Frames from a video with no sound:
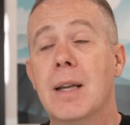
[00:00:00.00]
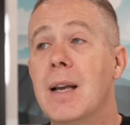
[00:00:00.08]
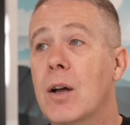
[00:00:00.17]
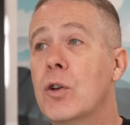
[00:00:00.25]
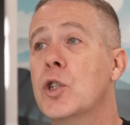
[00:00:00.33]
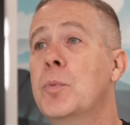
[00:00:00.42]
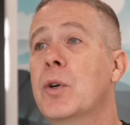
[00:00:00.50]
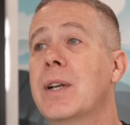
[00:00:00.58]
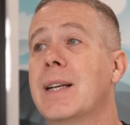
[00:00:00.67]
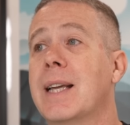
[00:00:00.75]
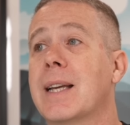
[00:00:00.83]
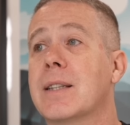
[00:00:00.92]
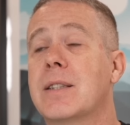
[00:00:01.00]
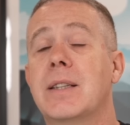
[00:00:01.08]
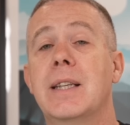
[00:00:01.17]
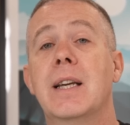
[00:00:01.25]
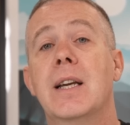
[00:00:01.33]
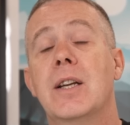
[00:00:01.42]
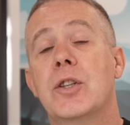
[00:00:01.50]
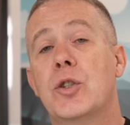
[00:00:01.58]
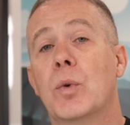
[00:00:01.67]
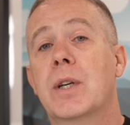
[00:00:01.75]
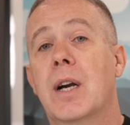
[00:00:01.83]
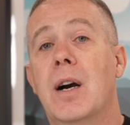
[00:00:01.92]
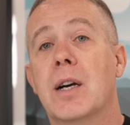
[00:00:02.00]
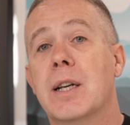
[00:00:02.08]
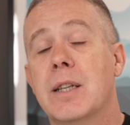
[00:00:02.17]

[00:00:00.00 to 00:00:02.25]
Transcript: I'll also put a link to the SureCart